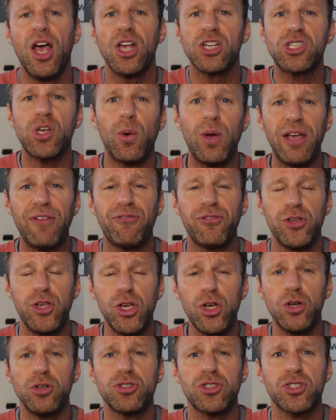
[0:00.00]
So if
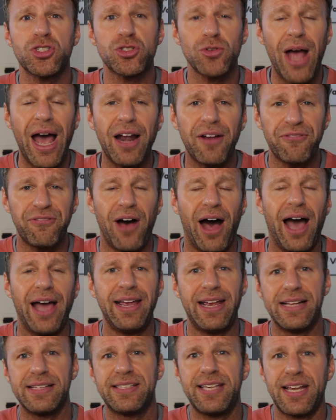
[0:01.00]
you
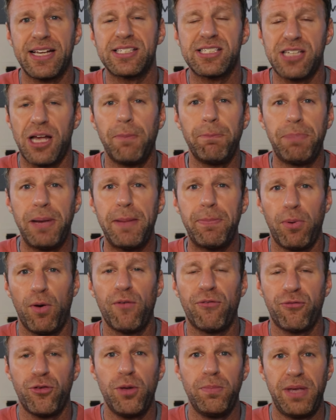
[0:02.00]
stratify and take some
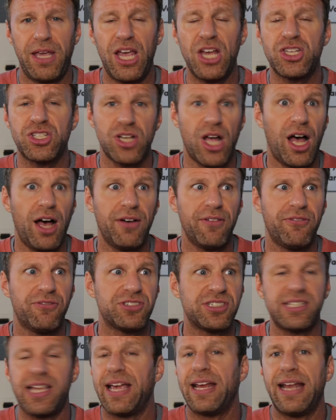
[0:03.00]
people from each of,
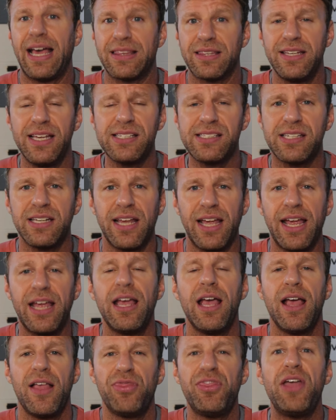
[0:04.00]
say, an
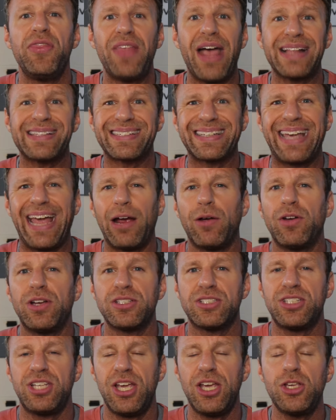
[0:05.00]
ethnicity, then that's
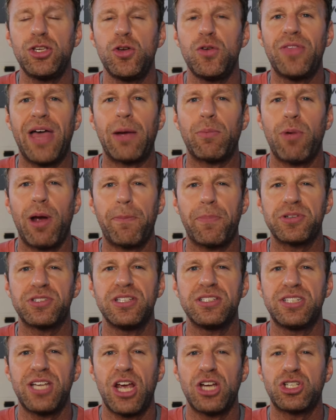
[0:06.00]
guaranteeing you that
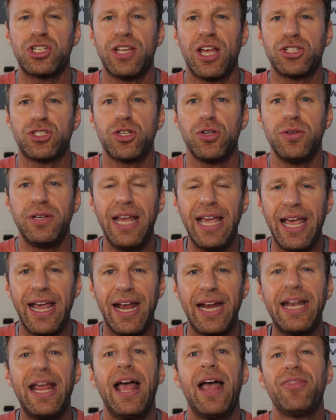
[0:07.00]
representation that you
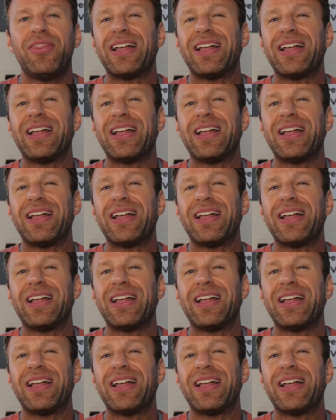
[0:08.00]
need.